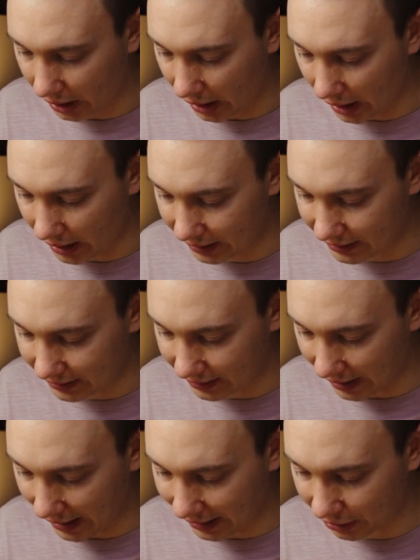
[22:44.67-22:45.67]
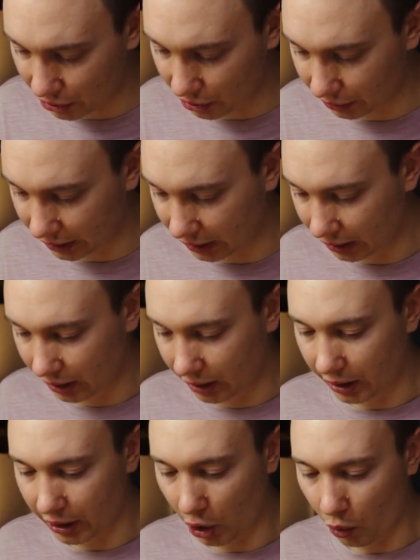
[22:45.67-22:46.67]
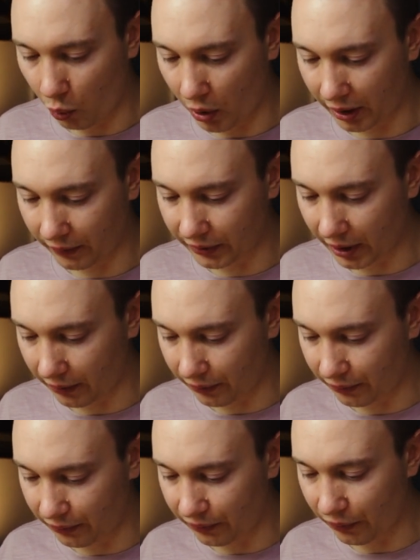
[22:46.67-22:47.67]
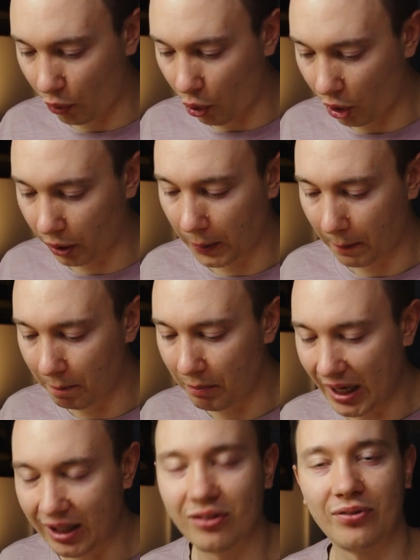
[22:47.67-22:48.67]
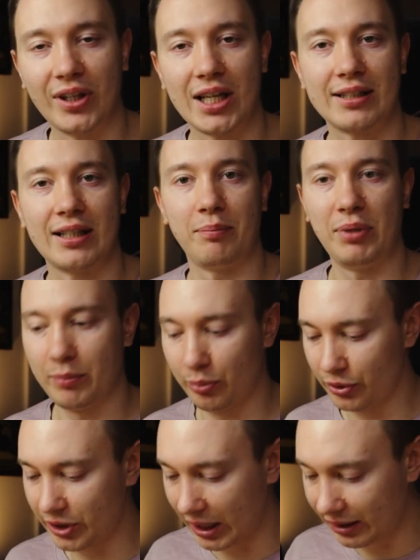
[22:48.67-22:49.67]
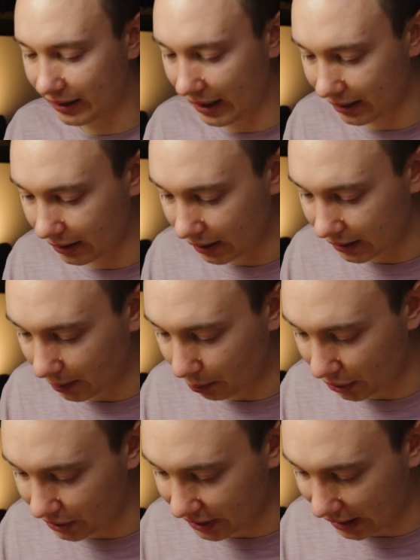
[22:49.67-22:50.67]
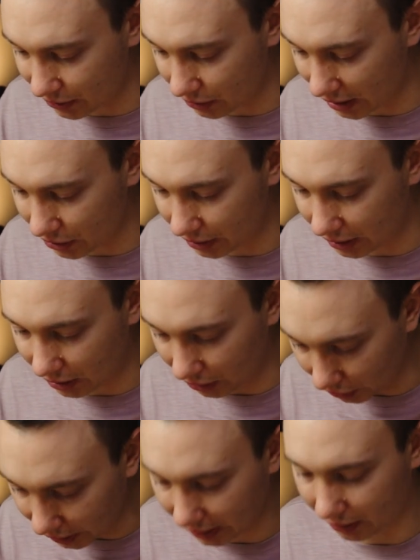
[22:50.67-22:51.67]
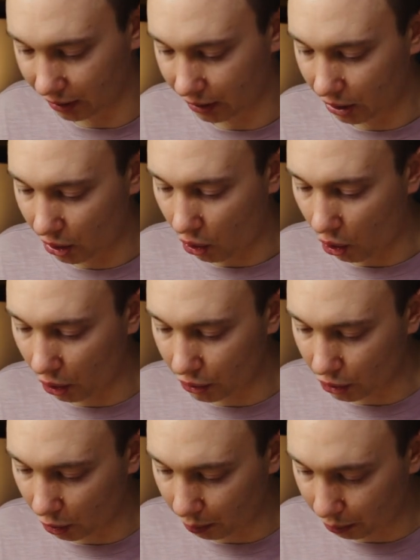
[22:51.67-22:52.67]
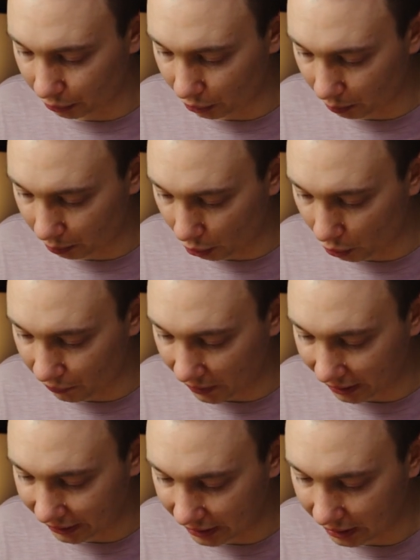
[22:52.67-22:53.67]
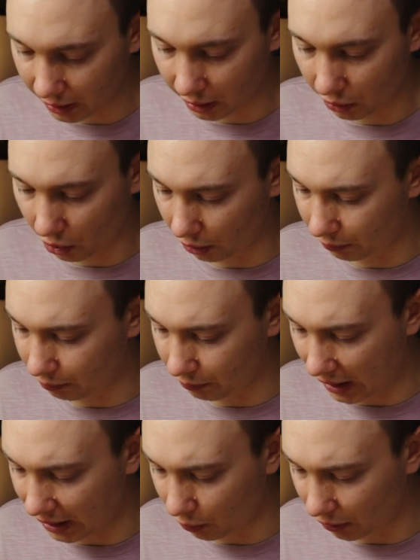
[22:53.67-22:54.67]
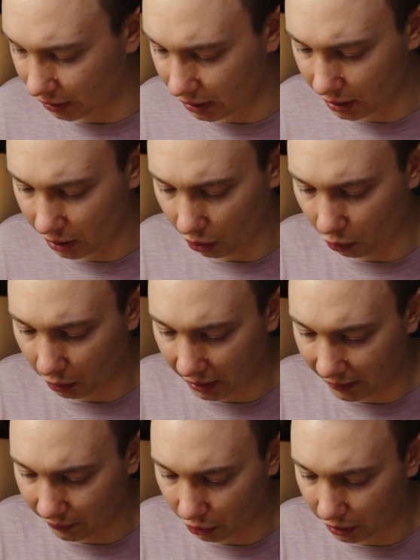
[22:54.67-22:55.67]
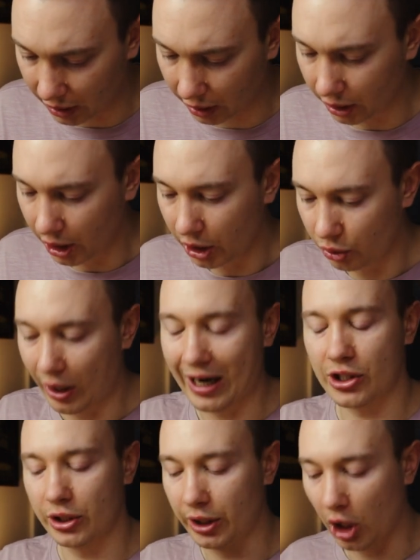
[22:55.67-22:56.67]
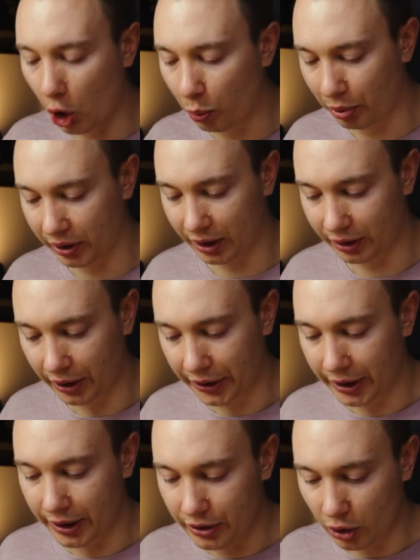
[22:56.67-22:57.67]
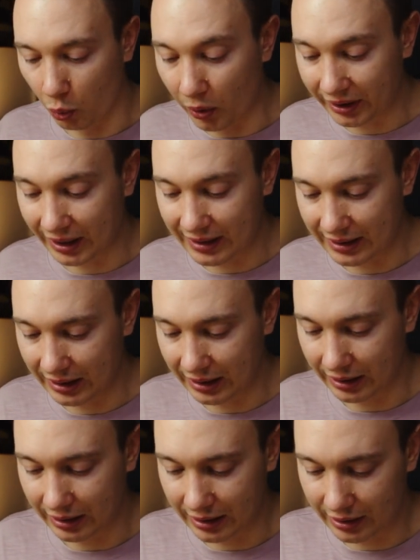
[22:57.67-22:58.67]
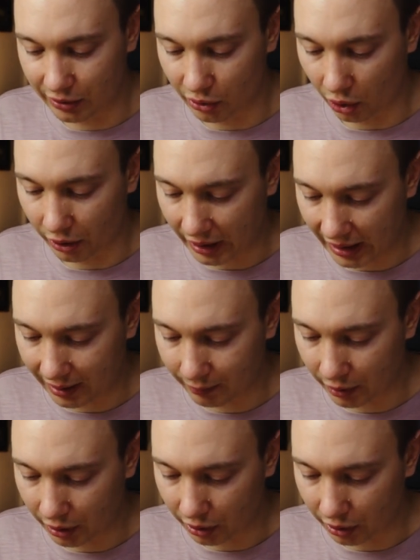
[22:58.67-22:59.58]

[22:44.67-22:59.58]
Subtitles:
and it's actually one of the 4 main things that people see. And then the person has to actually click on your profile here, or anywhere here, or whatever here, to actually open it. So what they see is your name,